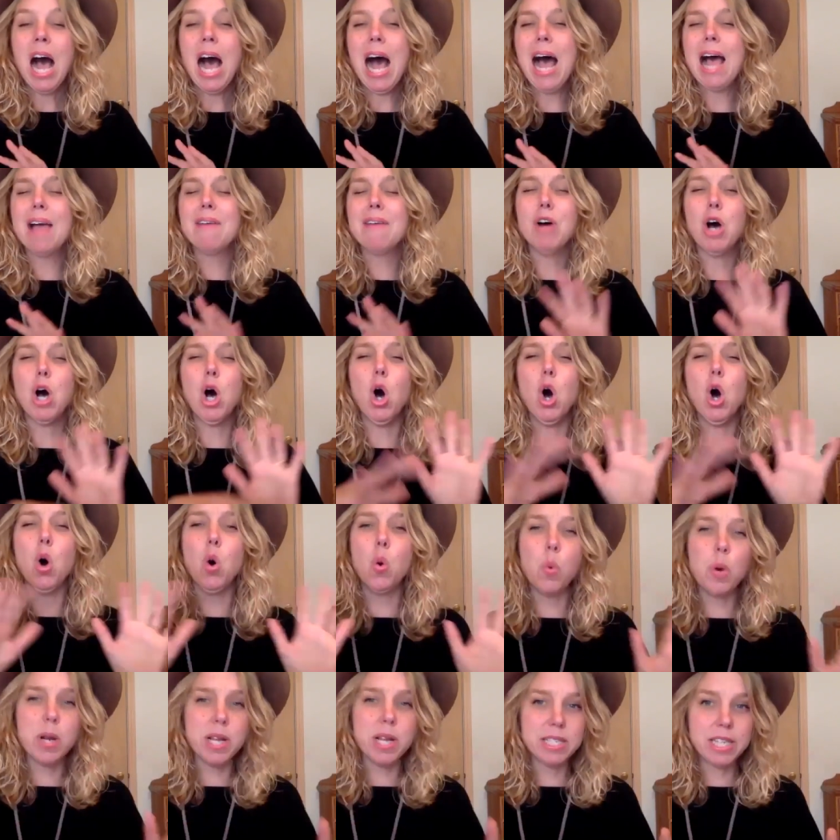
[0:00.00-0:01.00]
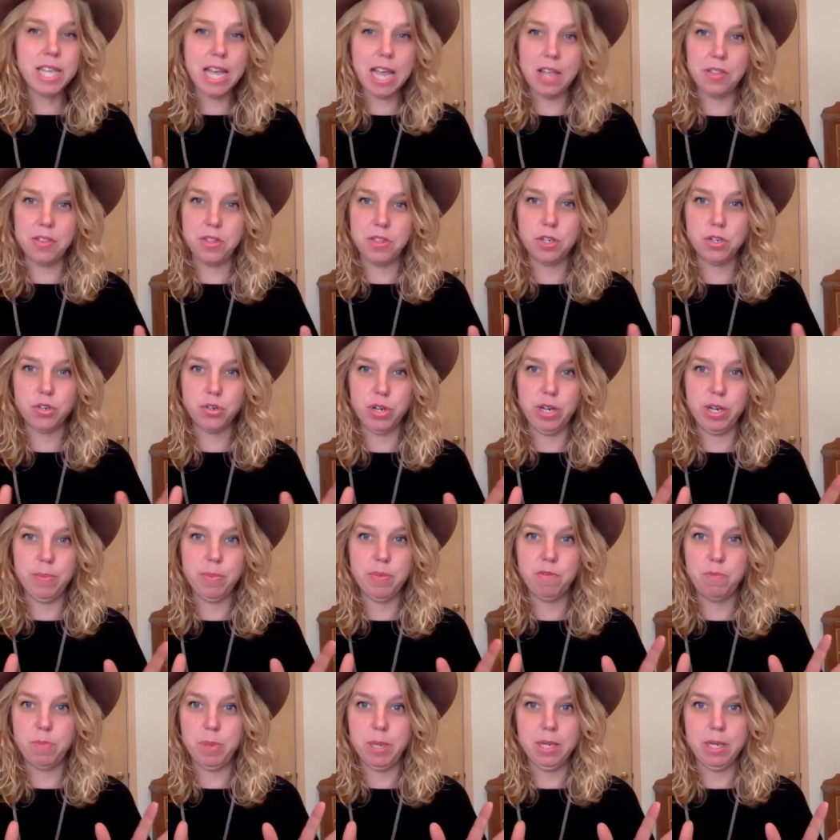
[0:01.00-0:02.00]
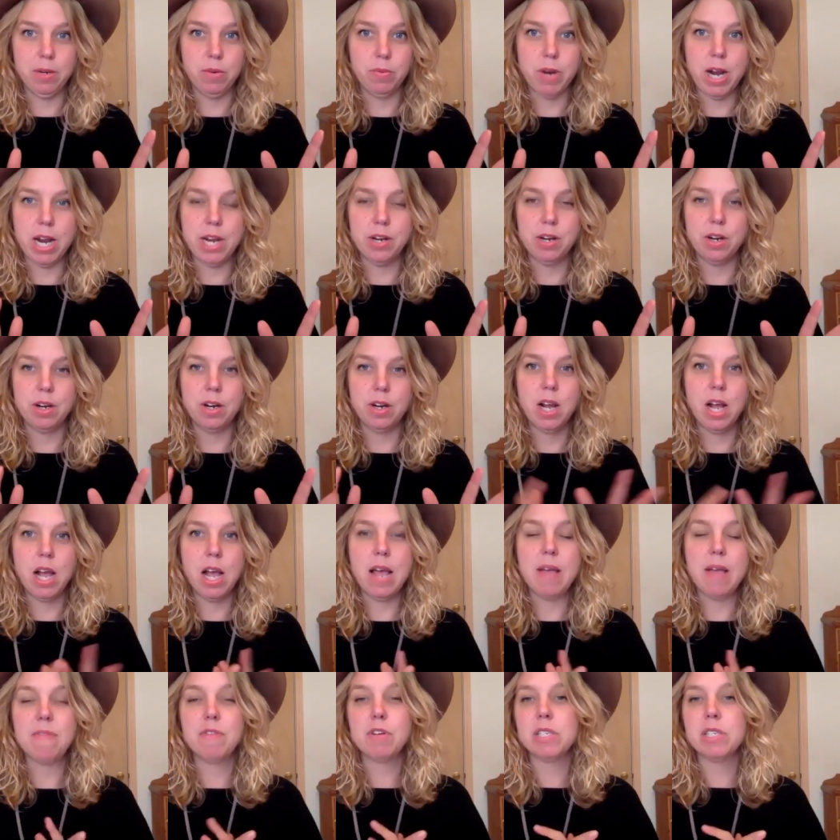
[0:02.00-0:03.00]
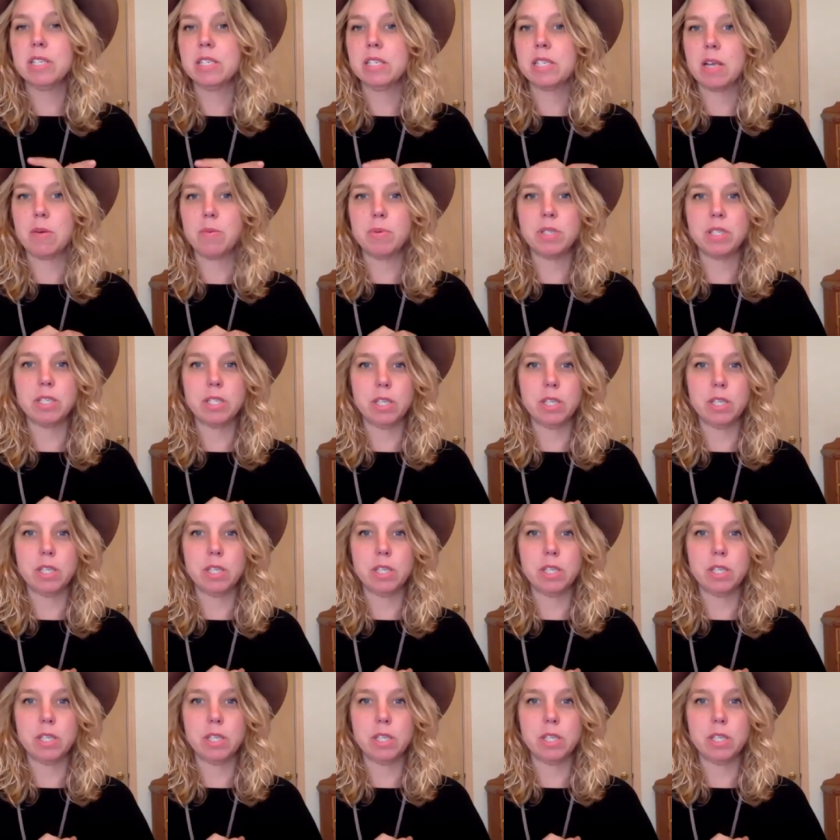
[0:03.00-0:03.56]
I've always had the dream of being a writer. Ever since I was